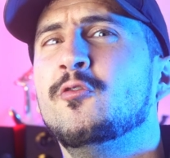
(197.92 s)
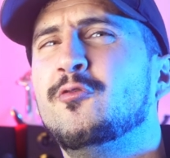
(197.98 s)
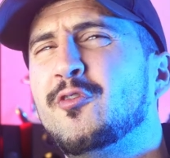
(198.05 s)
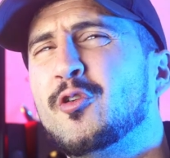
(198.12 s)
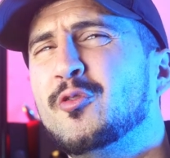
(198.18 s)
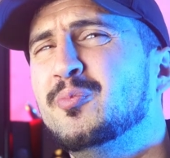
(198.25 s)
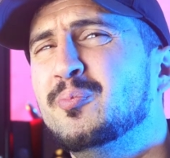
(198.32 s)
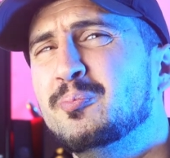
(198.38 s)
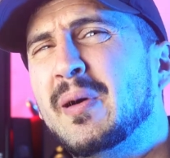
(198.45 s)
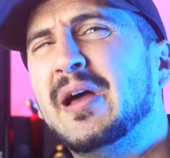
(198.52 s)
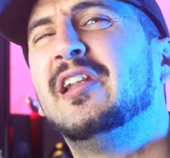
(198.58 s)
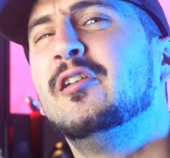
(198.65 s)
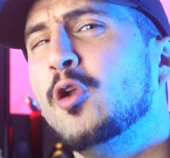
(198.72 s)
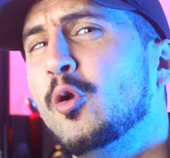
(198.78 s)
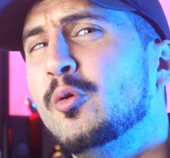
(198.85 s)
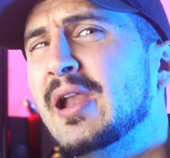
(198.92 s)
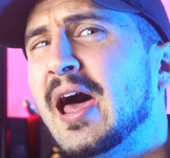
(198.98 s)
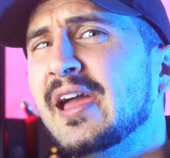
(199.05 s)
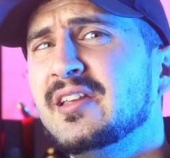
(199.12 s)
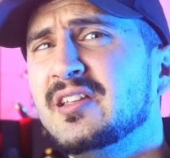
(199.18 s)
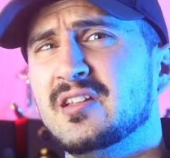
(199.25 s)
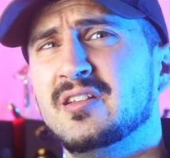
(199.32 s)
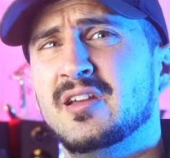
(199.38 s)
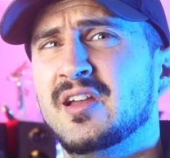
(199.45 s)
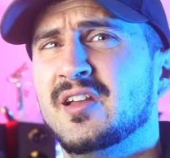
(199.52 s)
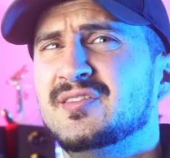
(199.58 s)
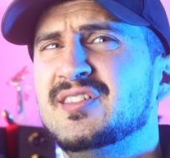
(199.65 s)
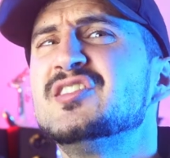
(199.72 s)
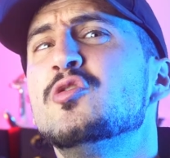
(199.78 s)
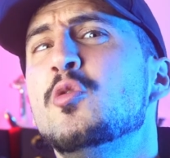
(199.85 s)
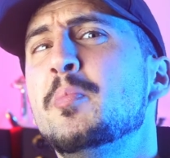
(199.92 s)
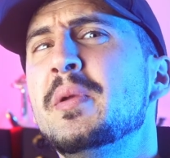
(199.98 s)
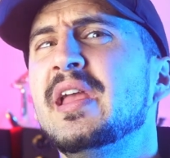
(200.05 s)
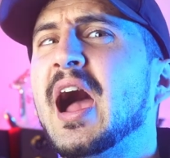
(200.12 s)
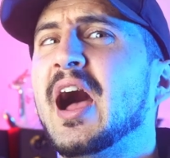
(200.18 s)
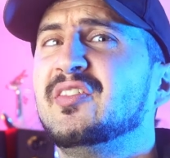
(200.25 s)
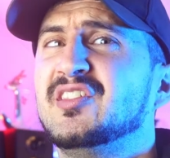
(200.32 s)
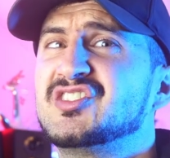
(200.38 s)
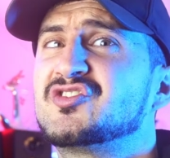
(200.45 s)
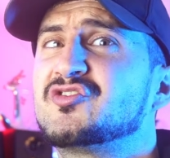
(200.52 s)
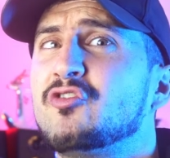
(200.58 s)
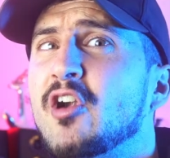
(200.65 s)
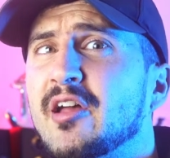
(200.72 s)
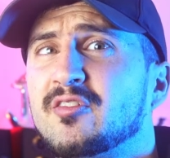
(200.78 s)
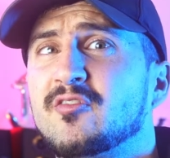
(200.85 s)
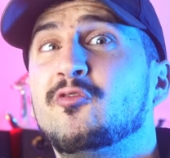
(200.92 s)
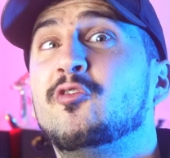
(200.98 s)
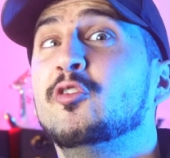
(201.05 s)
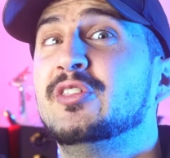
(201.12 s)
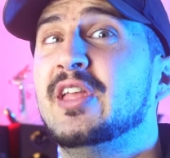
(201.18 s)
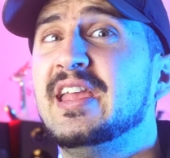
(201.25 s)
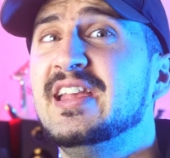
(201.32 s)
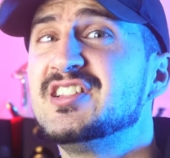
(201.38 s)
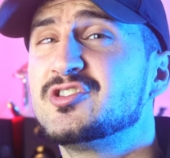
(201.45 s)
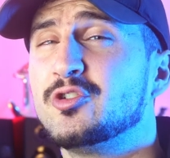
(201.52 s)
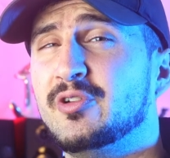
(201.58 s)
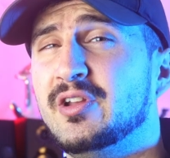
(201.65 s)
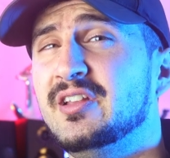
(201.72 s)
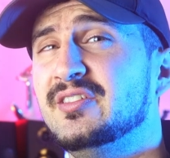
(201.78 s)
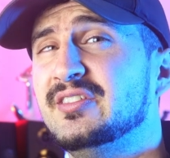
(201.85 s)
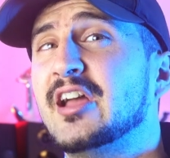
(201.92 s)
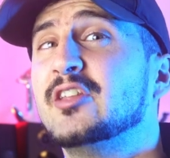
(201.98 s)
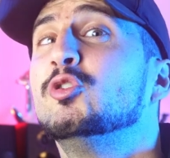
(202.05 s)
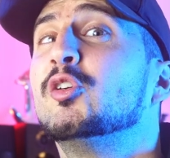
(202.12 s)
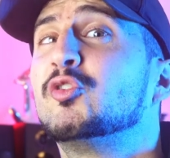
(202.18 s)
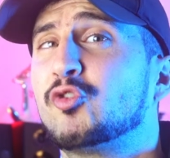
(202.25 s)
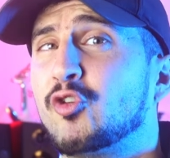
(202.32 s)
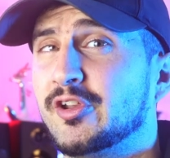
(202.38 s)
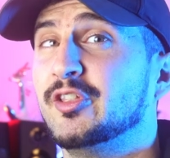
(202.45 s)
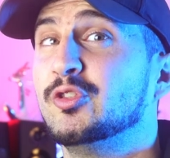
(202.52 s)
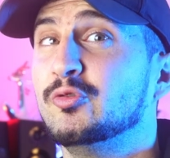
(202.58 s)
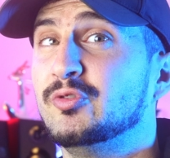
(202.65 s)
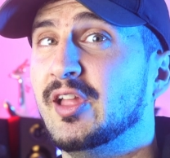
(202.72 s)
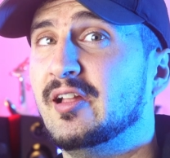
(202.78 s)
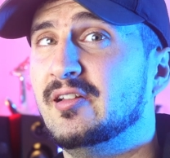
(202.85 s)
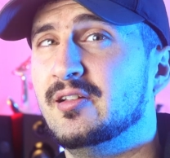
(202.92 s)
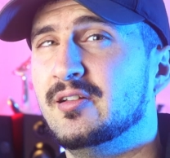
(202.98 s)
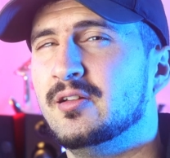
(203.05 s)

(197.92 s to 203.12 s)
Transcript: from very low light. This could be a distract from the history that you are trying to tell.